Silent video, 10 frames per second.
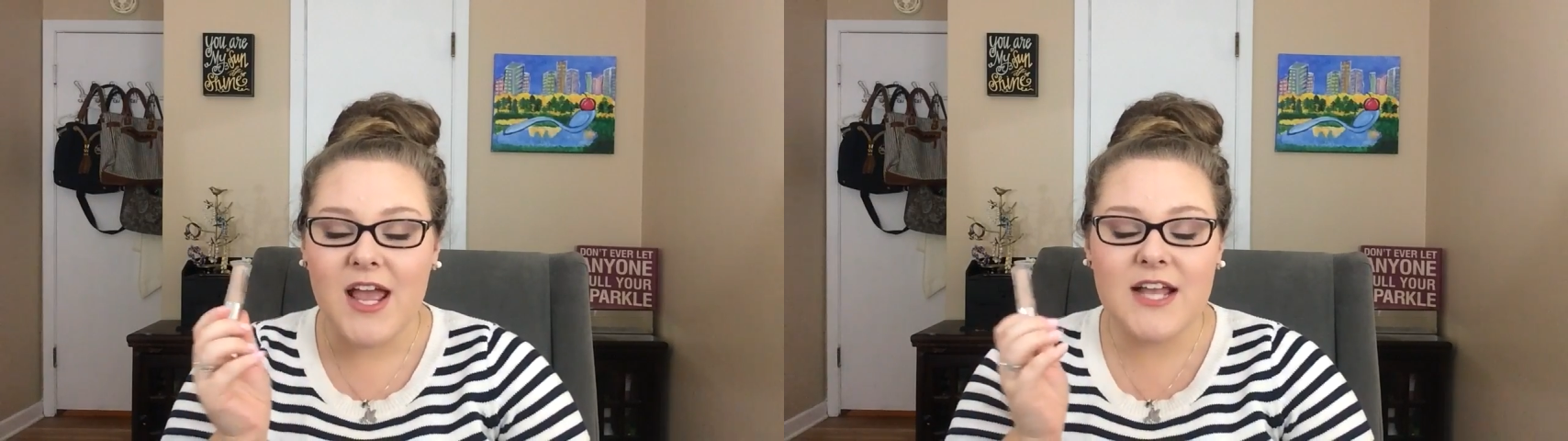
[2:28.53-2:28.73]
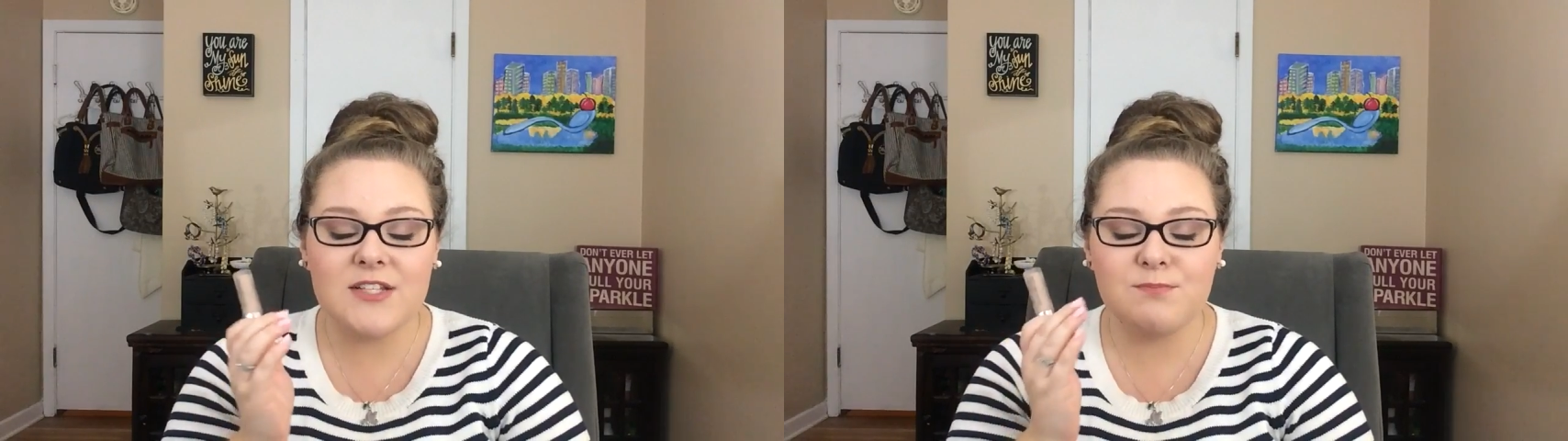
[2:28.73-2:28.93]

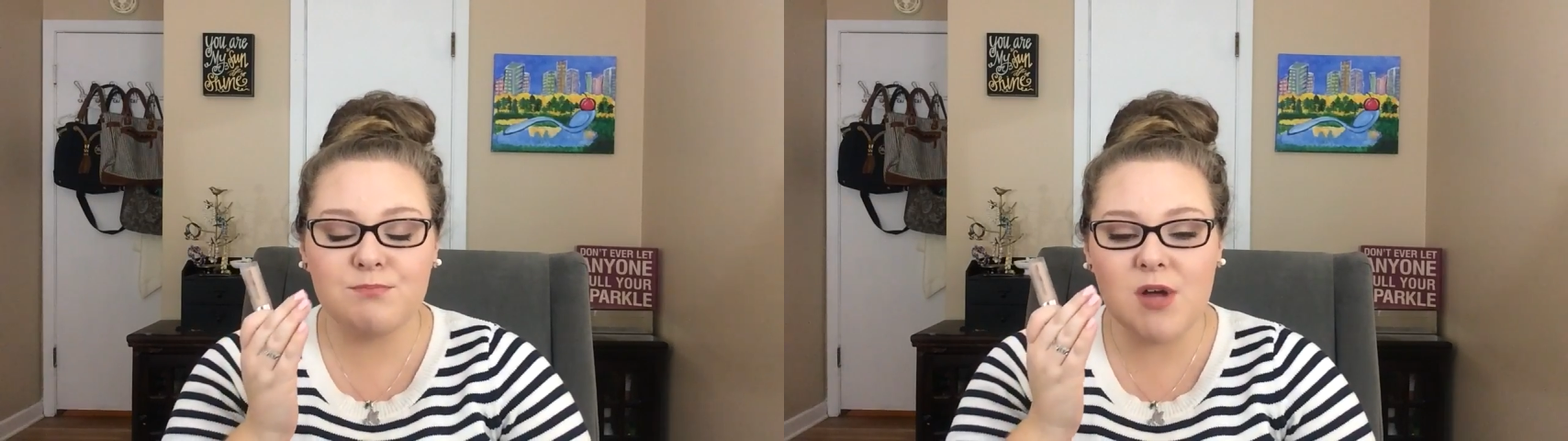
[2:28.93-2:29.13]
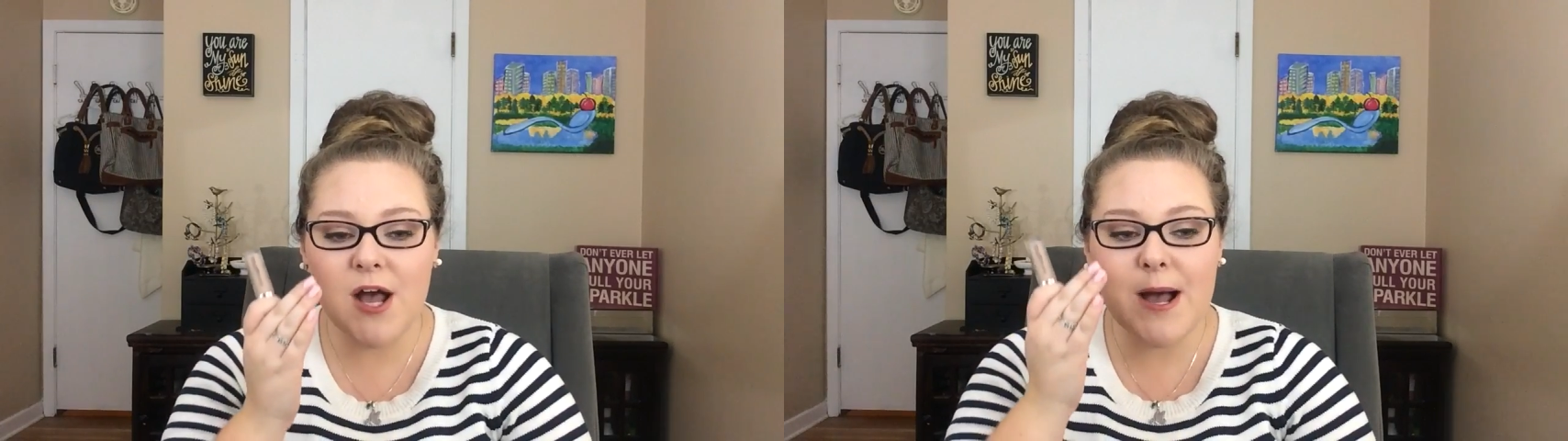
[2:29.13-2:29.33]
It
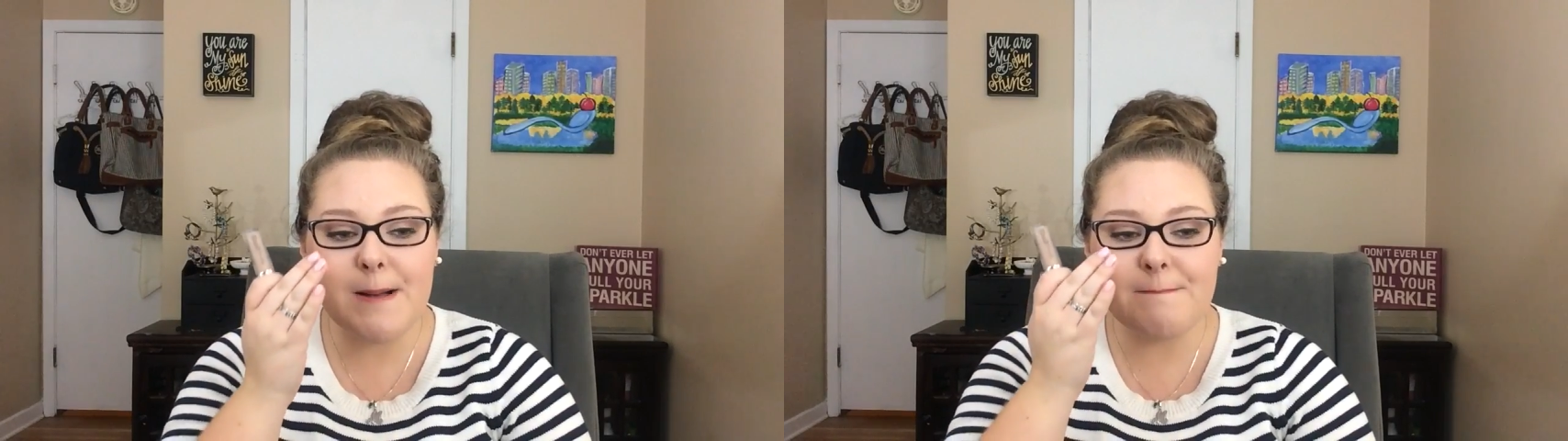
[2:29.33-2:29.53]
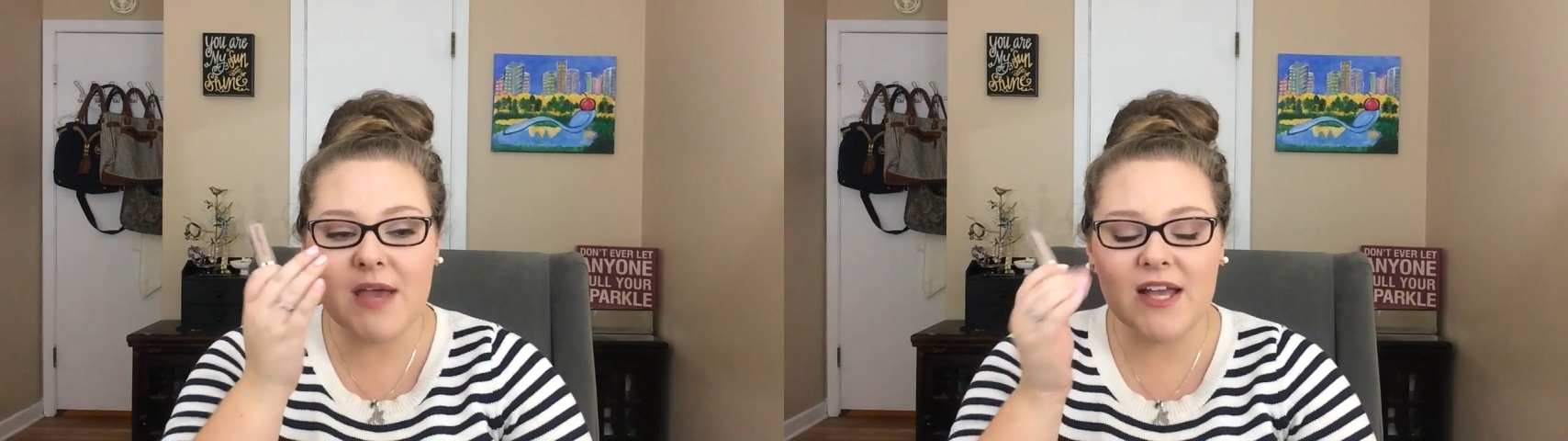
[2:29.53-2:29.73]

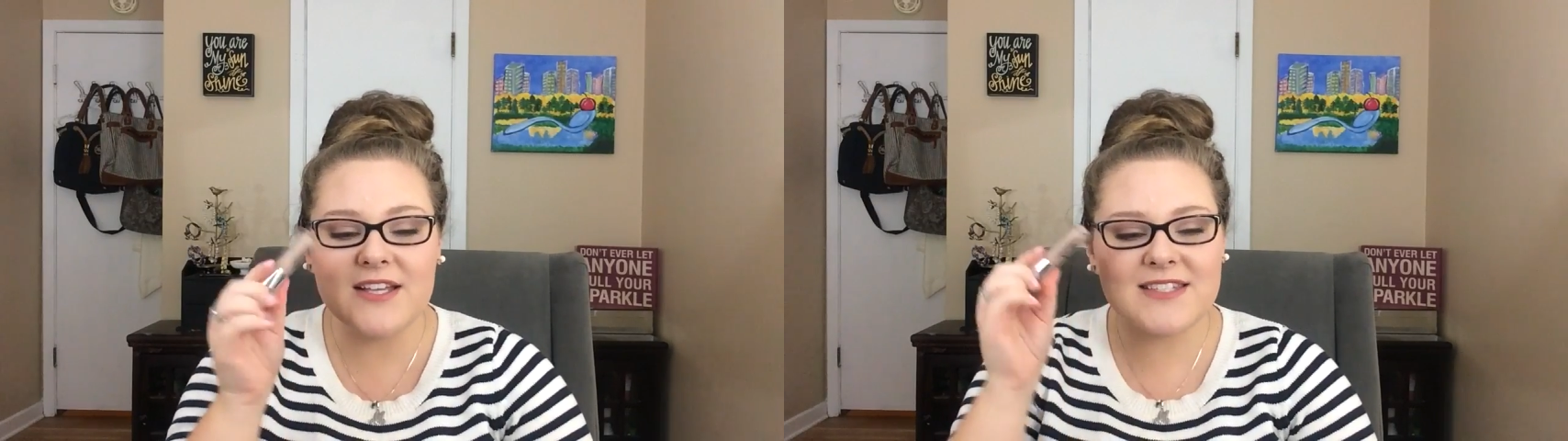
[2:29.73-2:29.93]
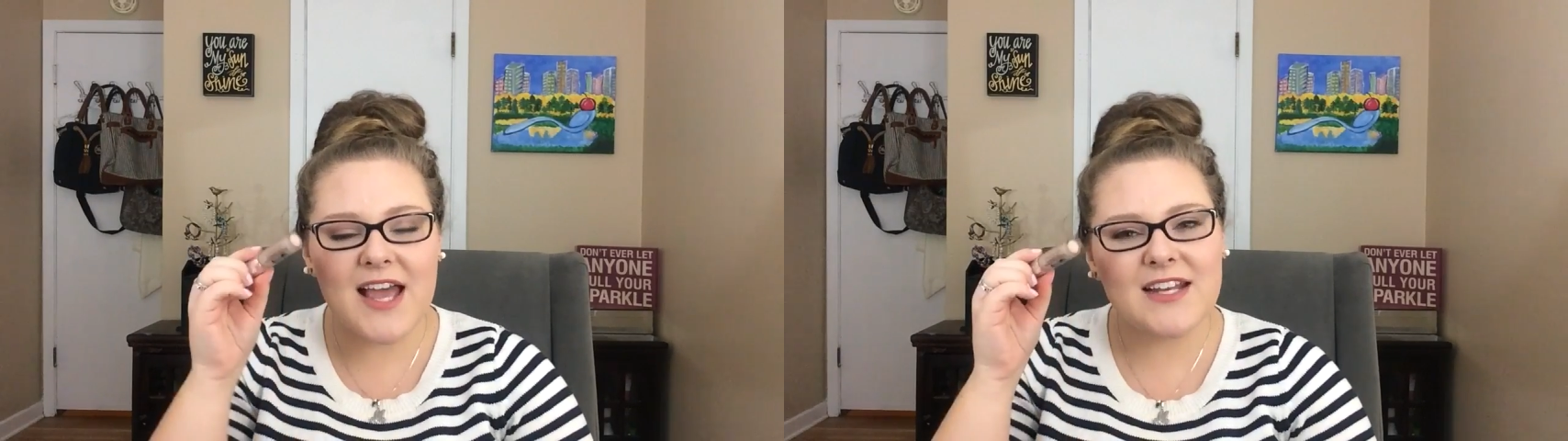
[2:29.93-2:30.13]
um,
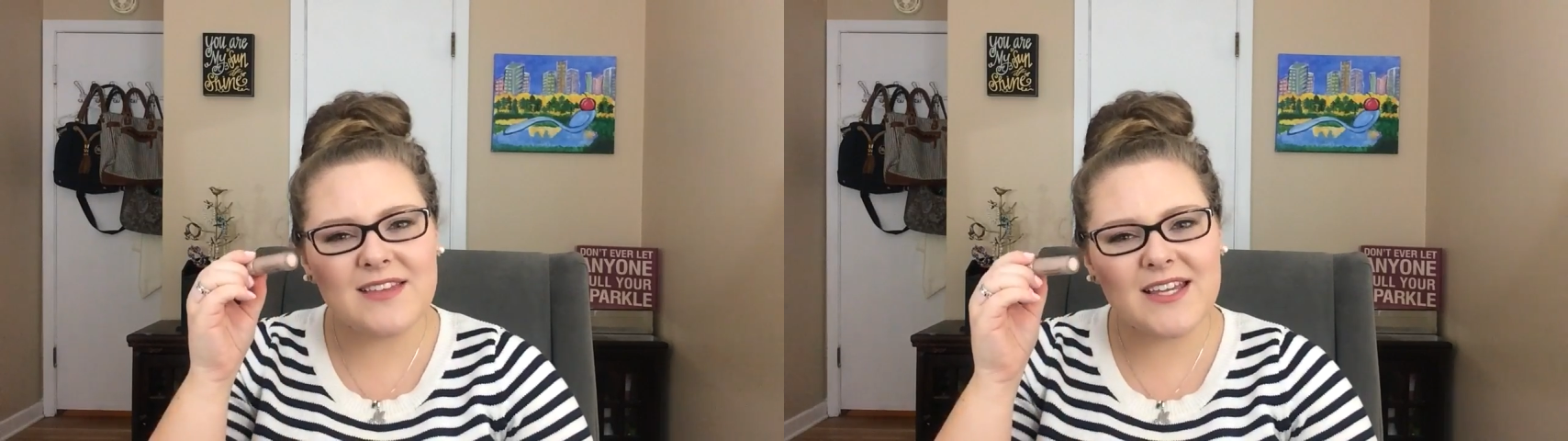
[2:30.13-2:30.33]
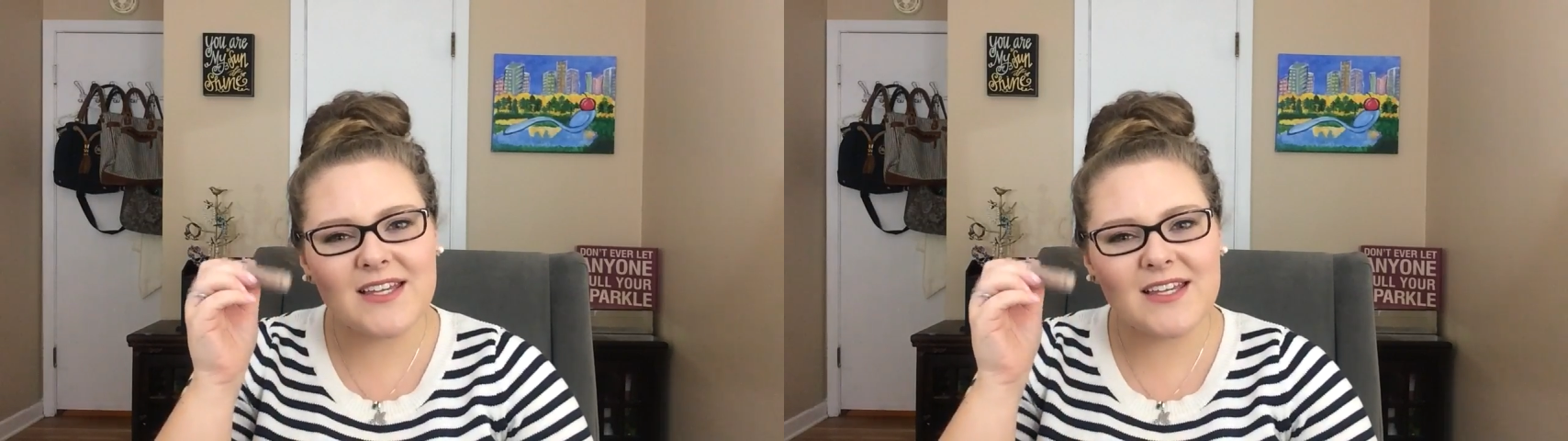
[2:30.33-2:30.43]
It's kind of like